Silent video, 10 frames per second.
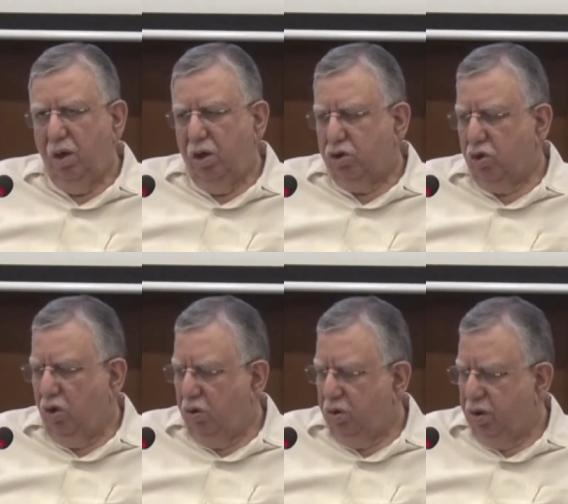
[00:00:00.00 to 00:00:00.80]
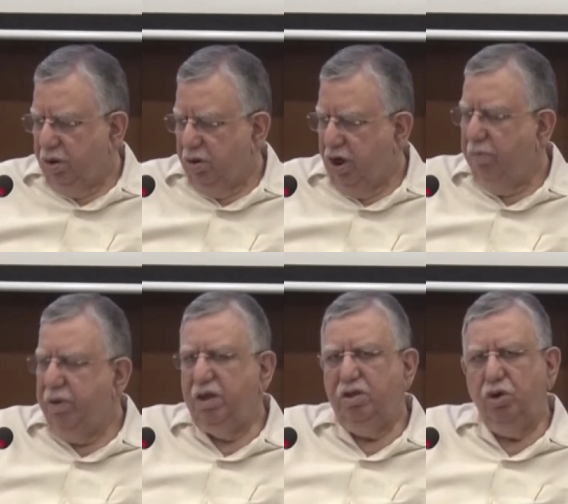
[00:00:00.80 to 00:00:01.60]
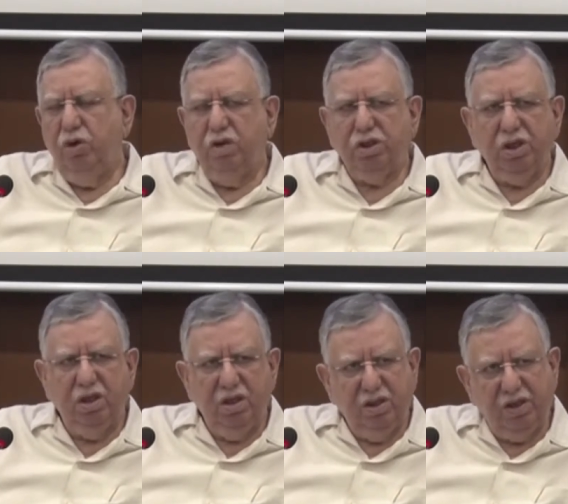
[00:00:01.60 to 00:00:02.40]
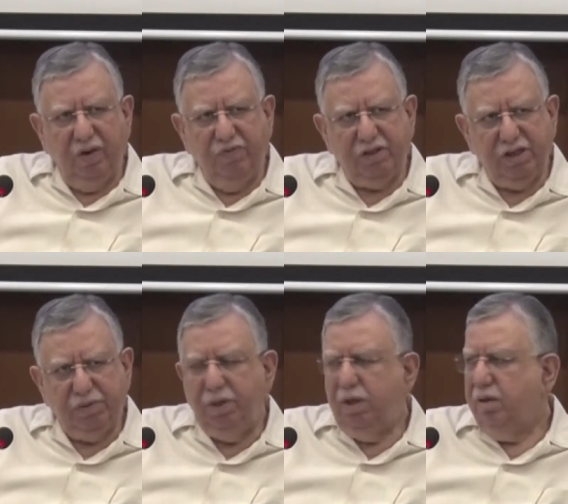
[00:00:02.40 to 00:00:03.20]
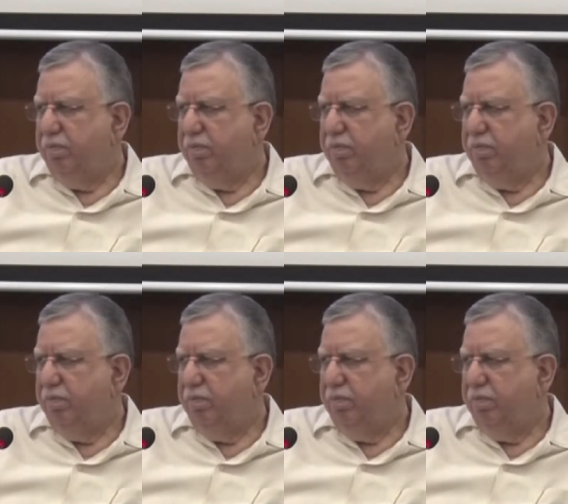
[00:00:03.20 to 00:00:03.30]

So there will be universal self-assessment